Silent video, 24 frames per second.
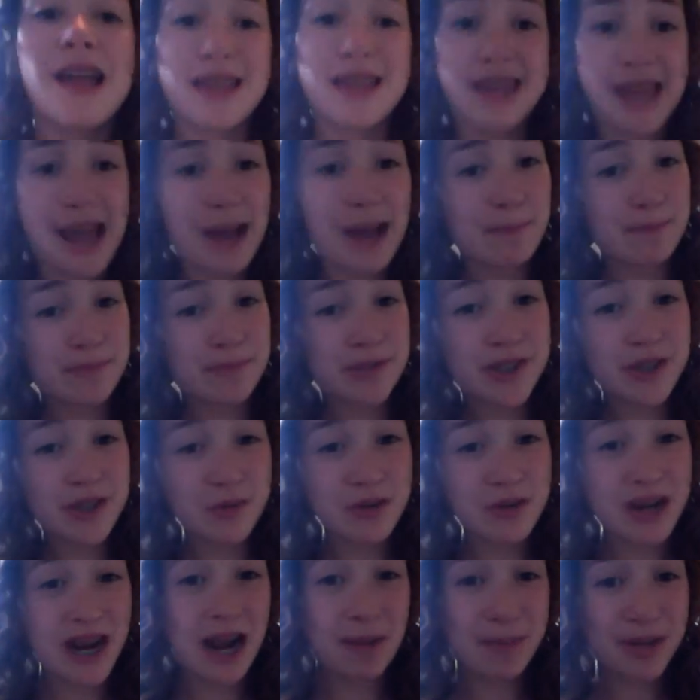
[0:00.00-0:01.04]
yeah, so
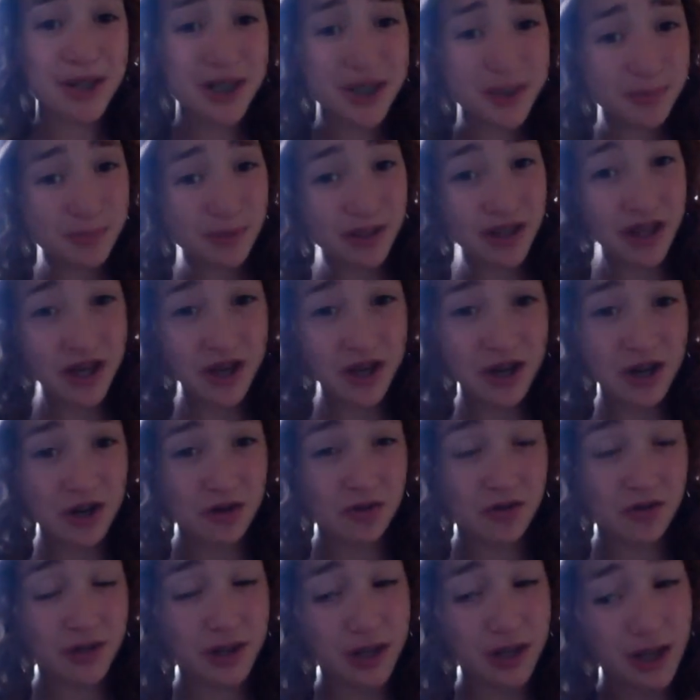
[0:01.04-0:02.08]
comment
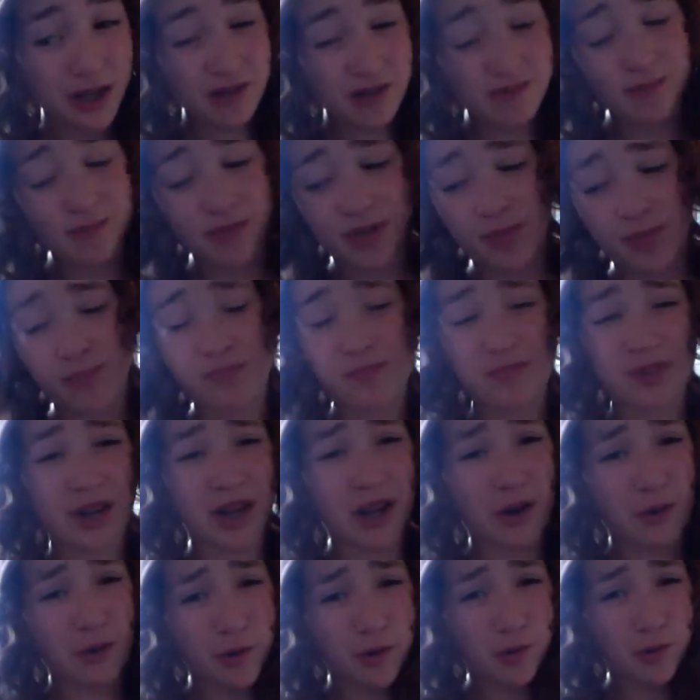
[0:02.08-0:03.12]
below um, some
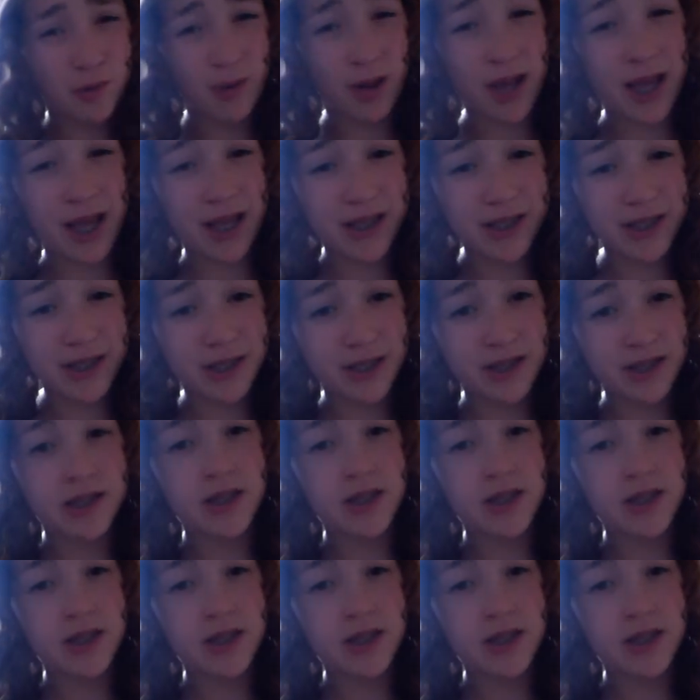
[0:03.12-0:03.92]
video requests,